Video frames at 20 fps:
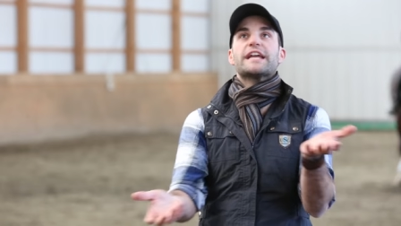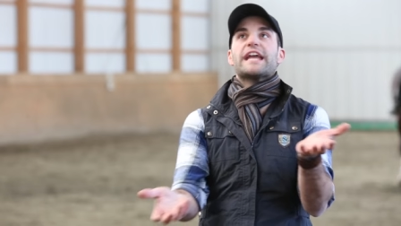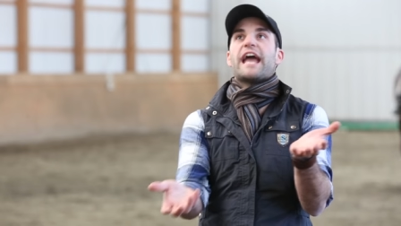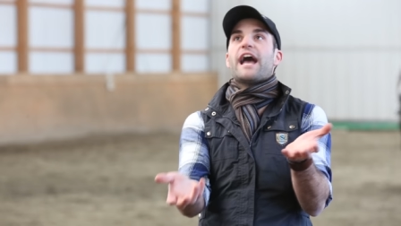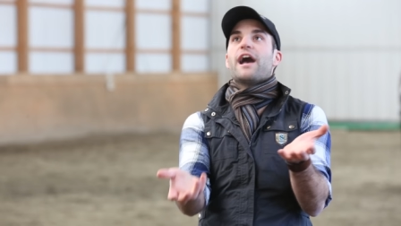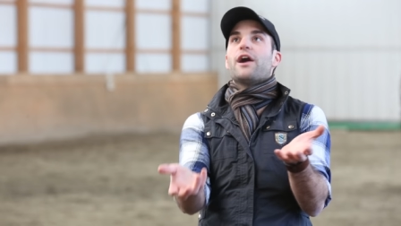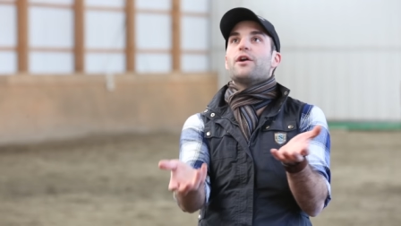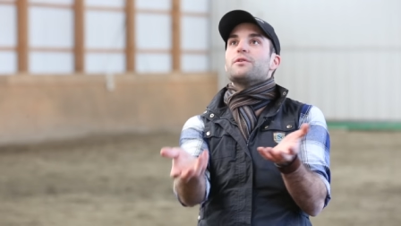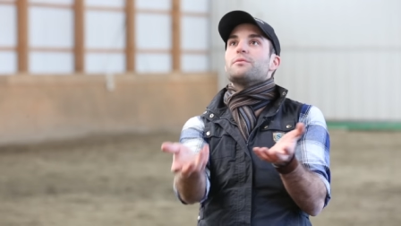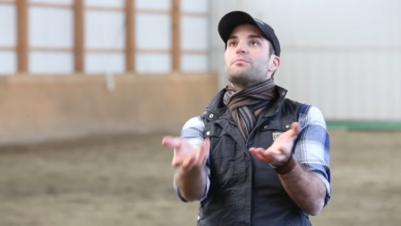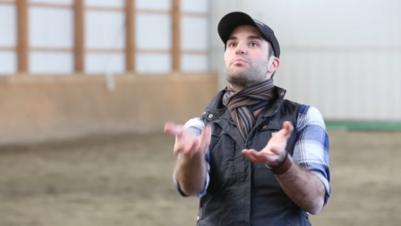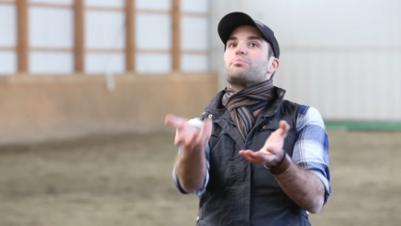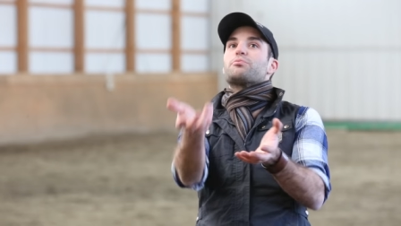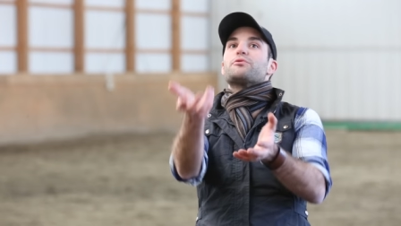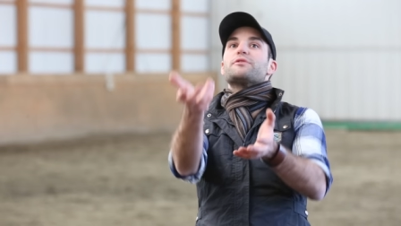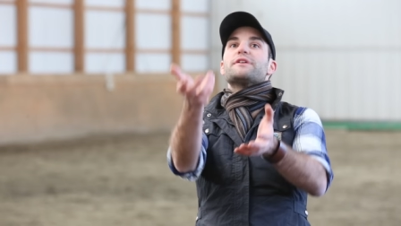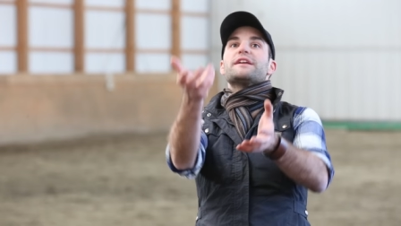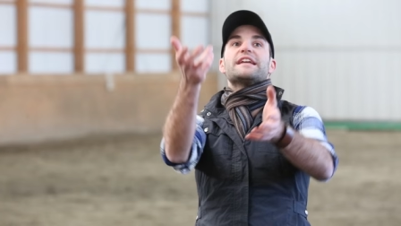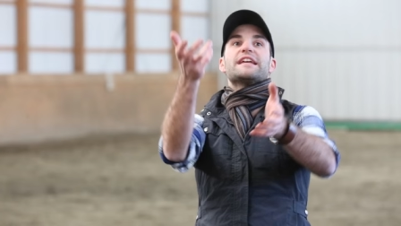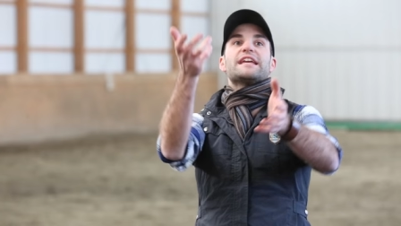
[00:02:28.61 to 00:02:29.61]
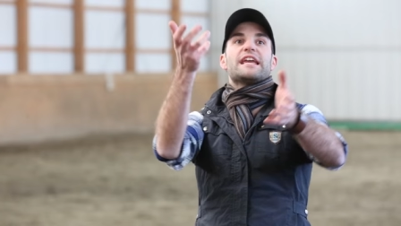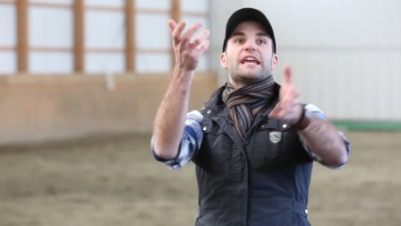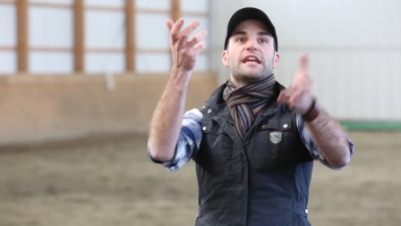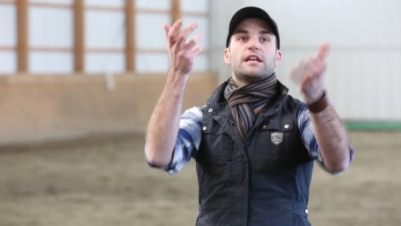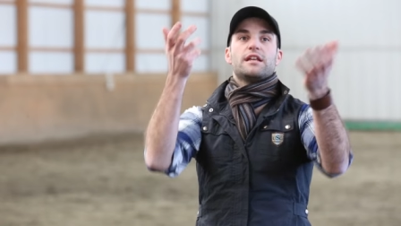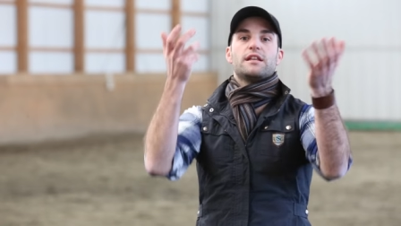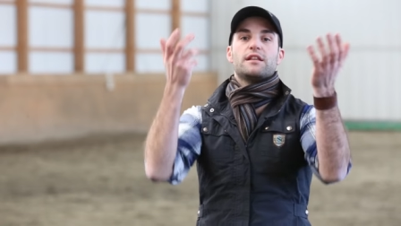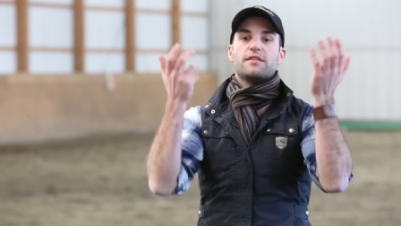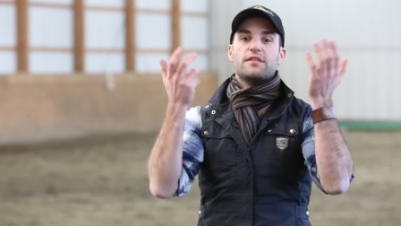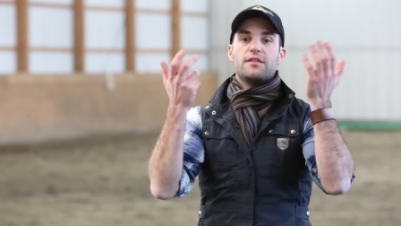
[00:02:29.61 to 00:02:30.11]
how to bring
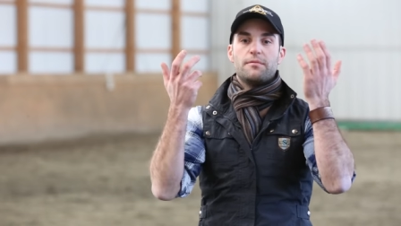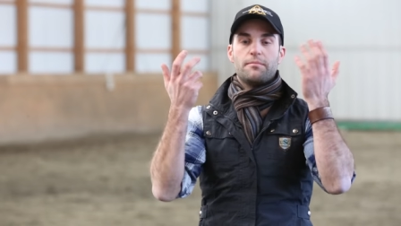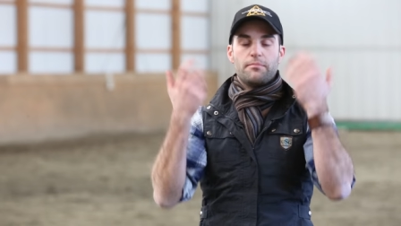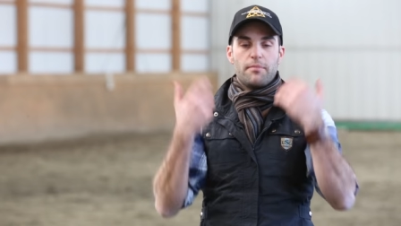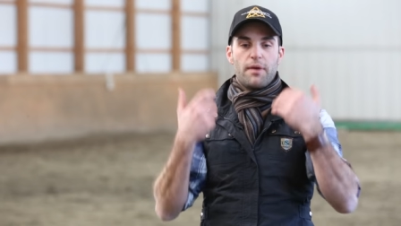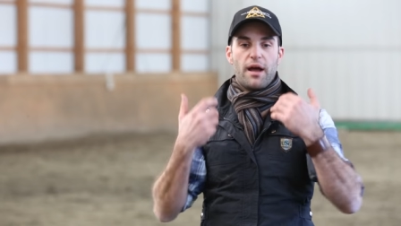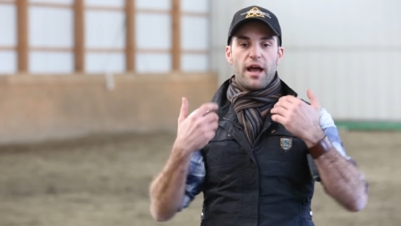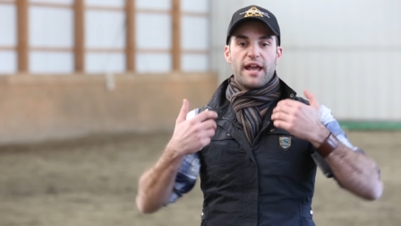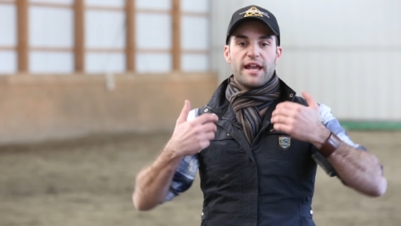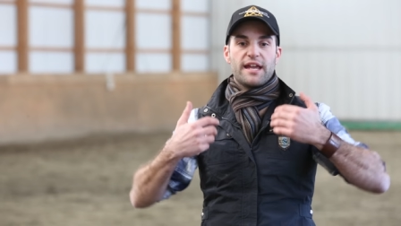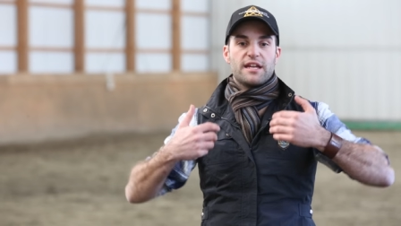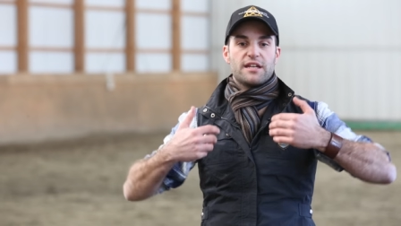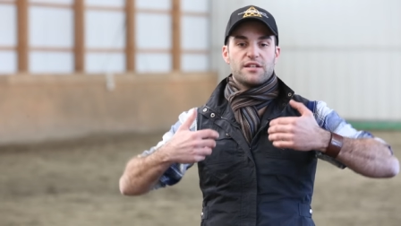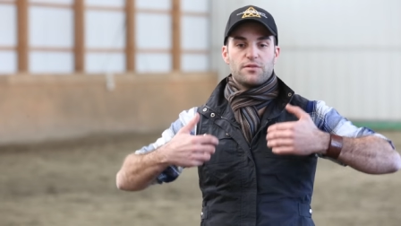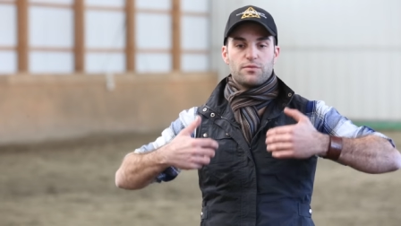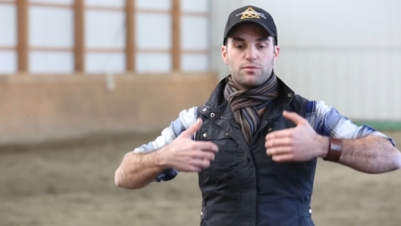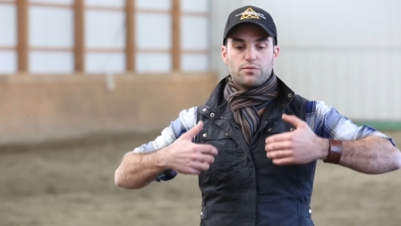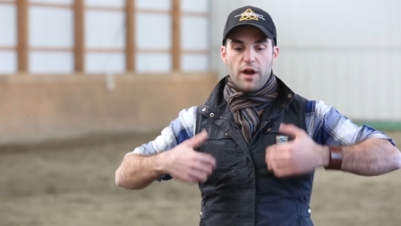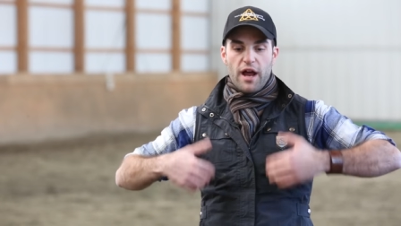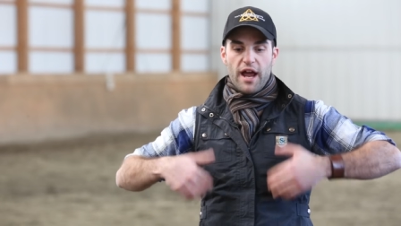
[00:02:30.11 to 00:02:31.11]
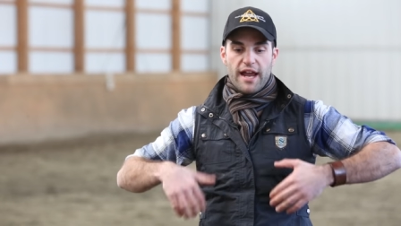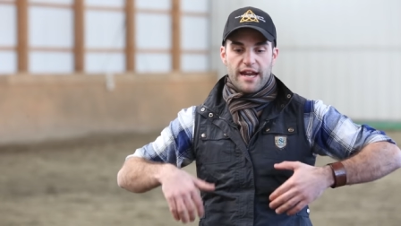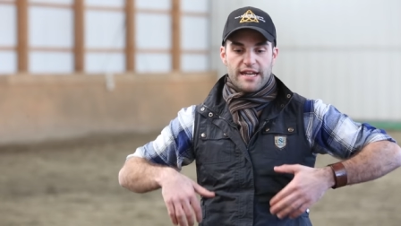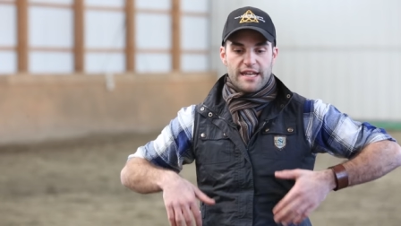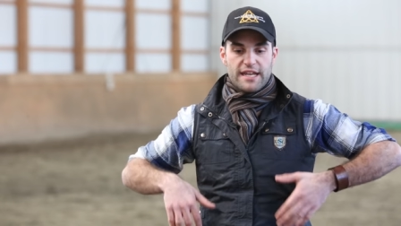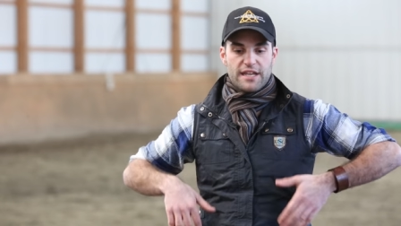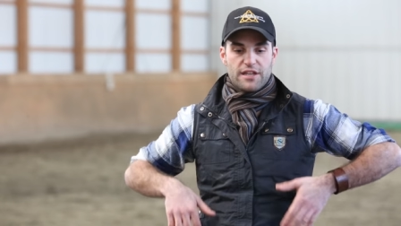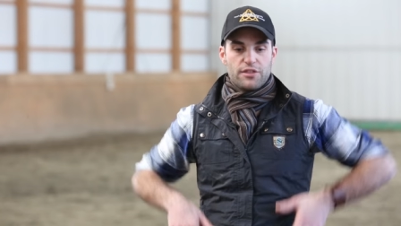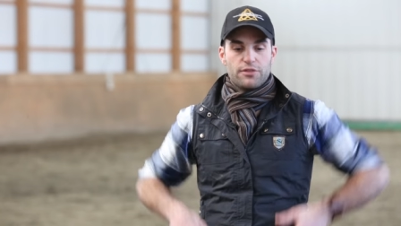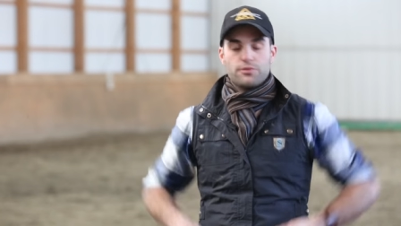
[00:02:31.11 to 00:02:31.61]
in the mind riding
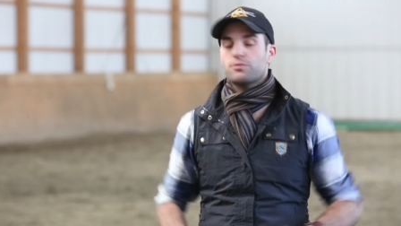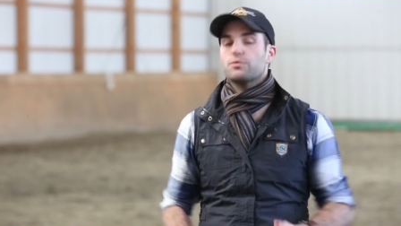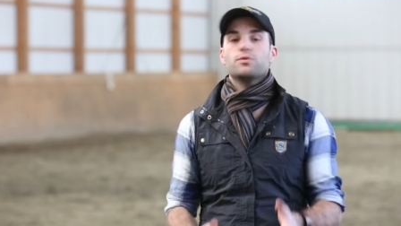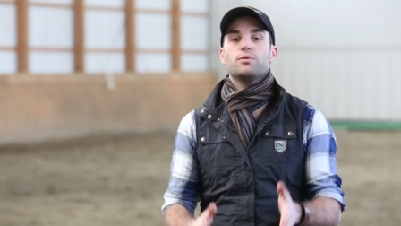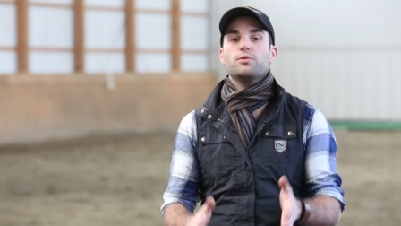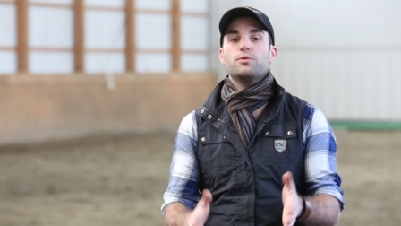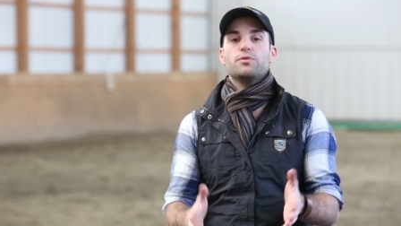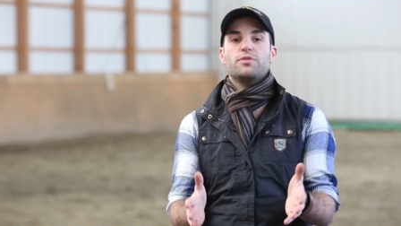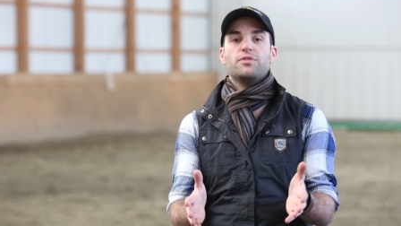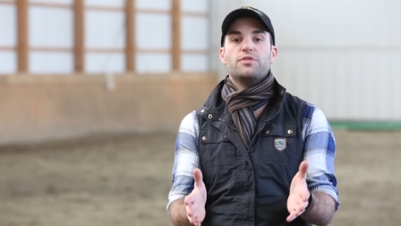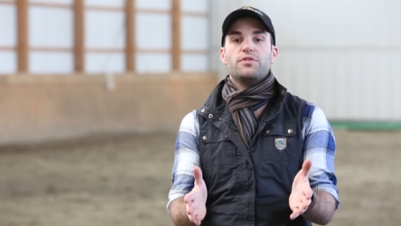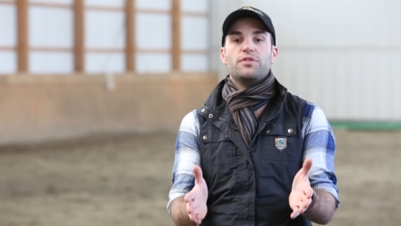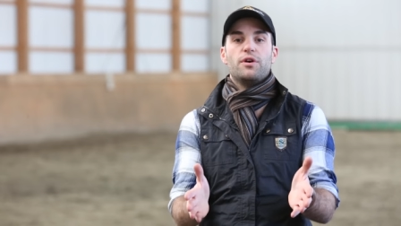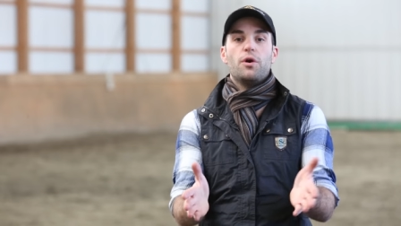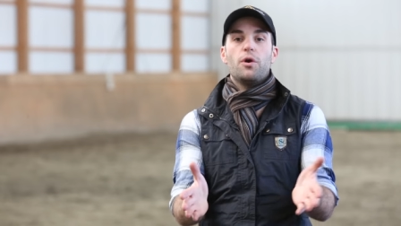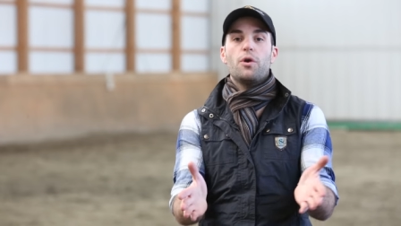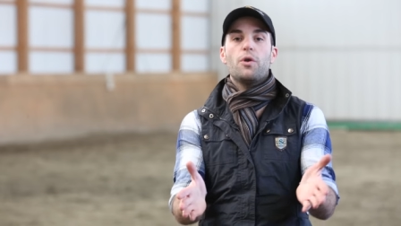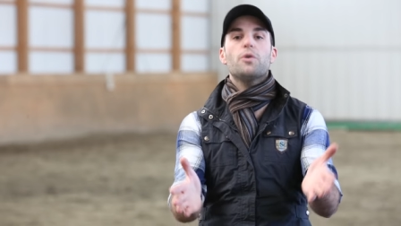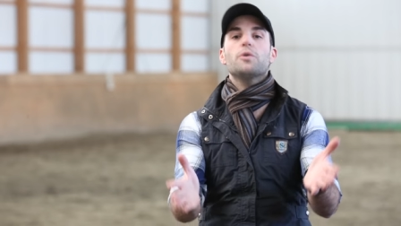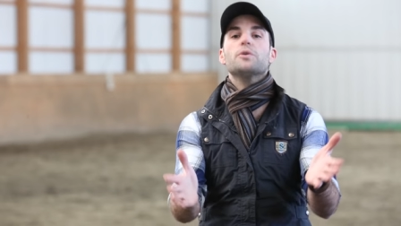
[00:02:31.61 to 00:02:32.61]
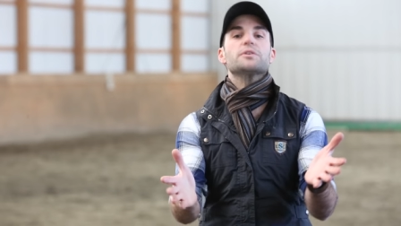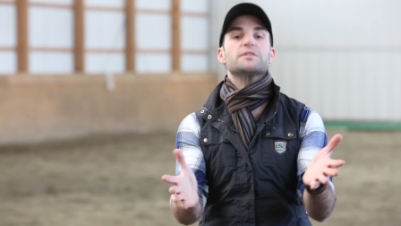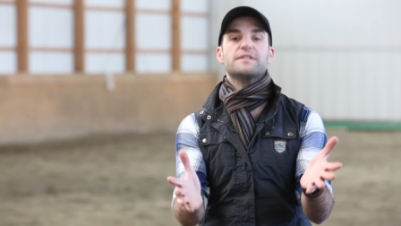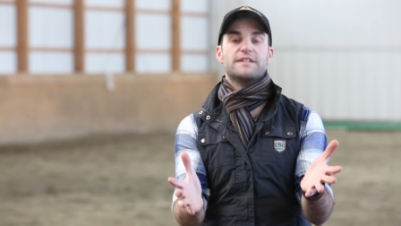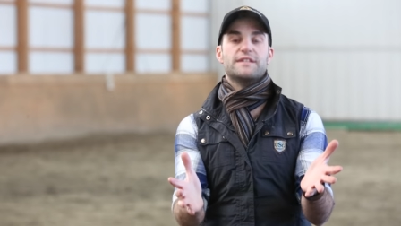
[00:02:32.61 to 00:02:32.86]
through the horse